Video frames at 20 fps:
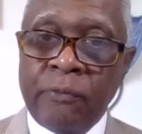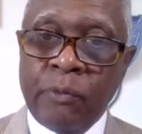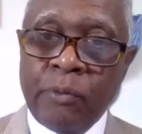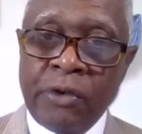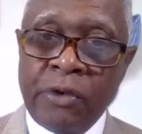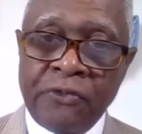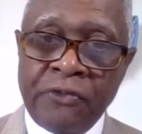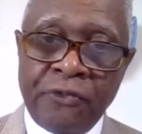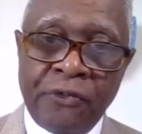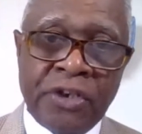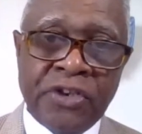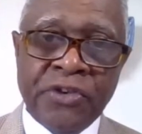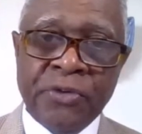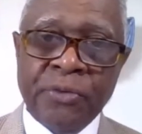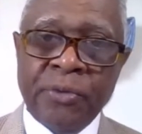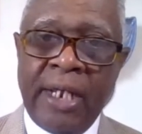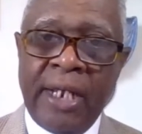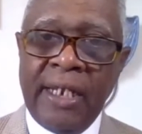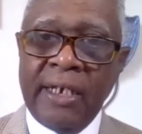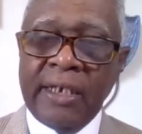
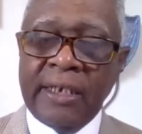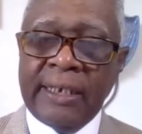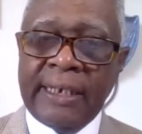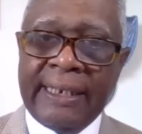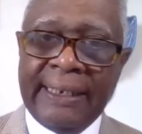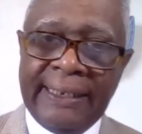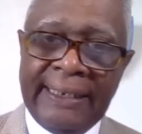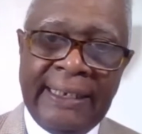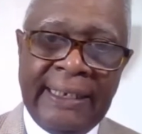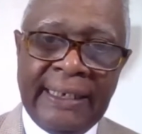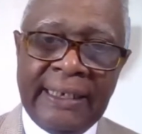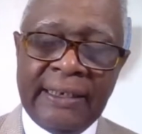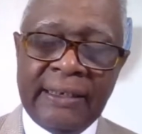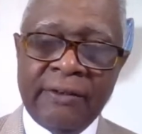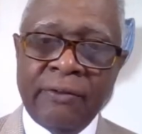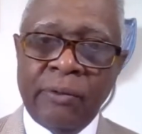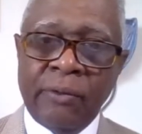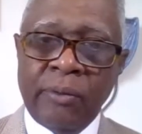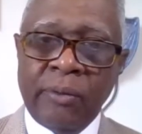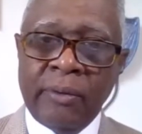Refrigerate it, clean it,
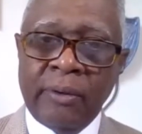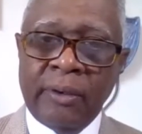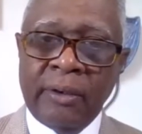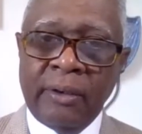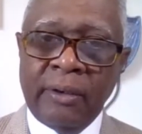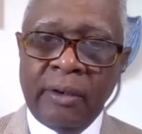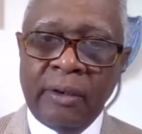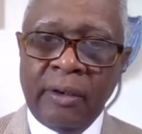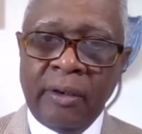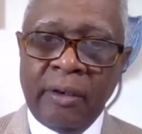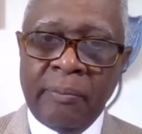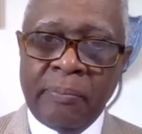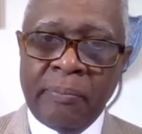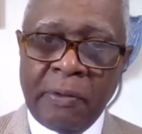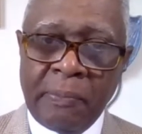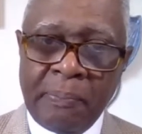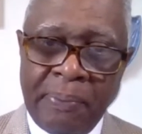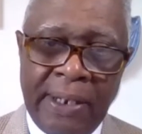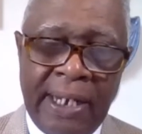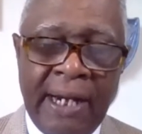
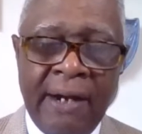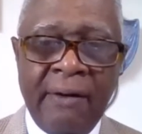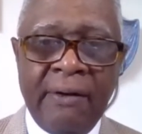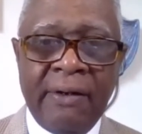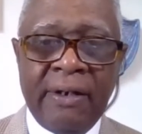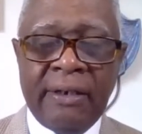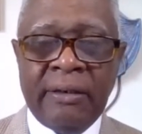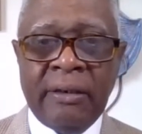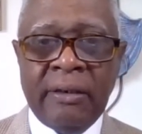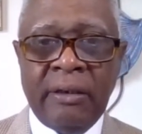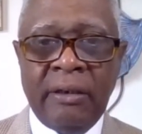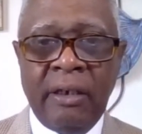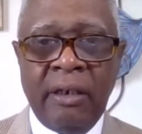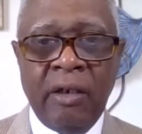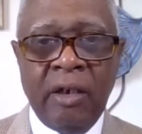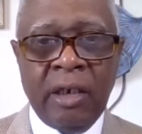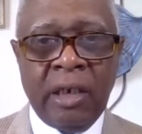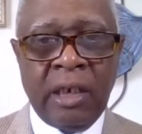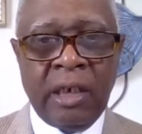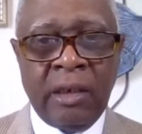prepare it,
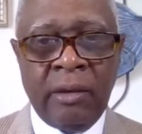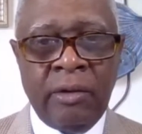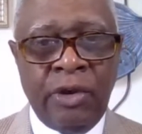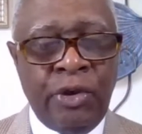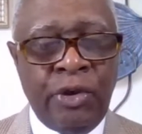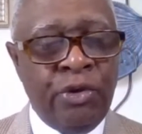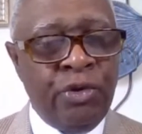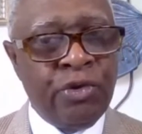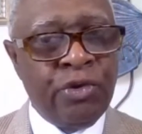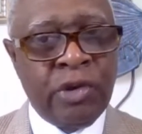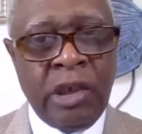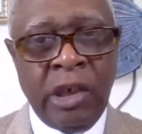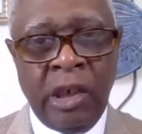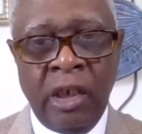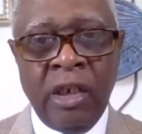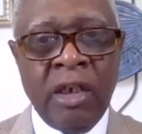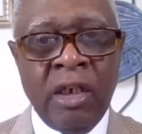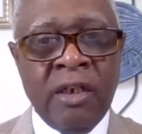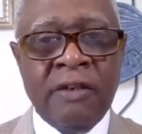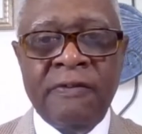use
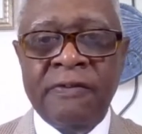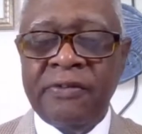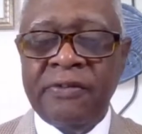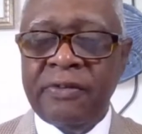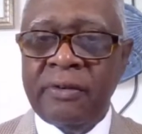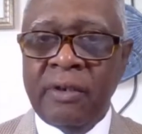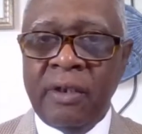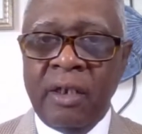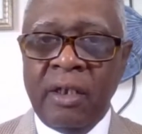gloves,